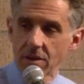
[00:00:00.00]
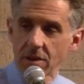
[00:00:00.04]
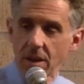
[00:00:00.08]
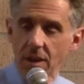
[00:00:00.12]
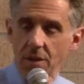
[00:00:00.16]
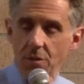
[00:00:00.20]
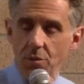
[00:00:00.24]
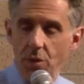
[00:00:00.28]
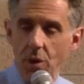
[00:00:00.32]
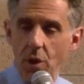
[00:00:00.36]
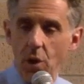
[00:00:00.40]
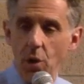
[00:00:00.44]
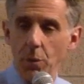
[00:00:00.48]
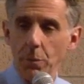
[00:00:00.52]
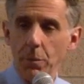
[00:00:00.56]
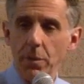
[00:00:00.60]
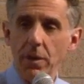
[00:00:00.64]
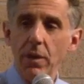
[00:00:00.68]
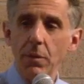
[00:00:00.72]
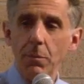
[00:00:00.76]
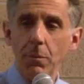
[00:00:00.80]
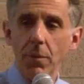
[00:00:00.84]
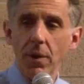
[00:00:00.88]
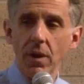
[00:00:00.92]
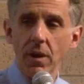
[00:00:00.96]
enrolled
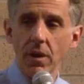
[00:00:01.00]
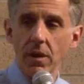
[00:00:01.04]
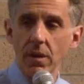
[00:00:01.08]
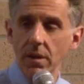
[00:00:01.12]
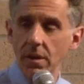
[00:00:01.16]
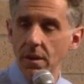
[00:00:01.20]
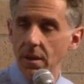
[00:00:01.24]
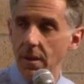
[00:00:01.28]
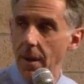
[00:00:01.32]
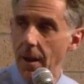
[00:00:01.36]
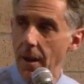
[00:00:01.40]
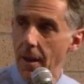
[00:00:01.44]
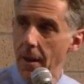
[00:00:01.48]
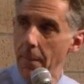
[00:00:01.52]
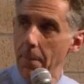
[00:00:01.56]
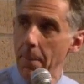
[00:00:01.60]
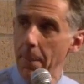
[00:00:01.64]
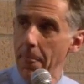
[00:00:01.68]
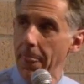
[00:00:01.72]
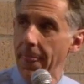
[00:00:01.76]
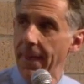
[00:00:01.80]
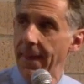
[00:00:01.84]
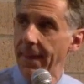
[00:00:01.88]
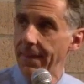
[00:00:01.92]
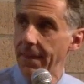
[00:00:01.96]
people
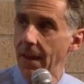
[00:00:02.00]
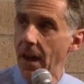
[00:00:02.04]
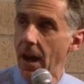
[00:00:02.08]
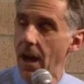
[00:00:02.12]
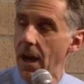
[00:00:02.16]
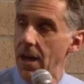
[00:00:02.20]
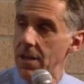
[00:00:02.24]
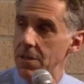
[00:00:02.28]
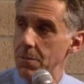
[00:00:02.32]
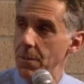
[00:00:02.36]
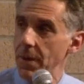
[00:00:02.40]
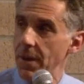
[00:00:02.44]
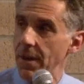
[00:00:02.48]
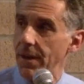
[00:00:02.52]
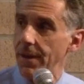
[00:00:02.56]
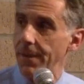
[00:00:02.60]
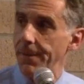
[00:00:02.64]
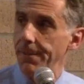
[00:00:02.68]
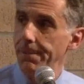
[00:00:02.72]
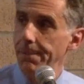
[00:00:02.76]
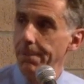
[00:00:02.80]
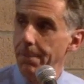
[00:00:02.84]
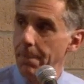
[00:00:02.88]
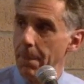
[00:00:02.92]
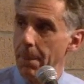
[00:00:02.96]
in the hospital.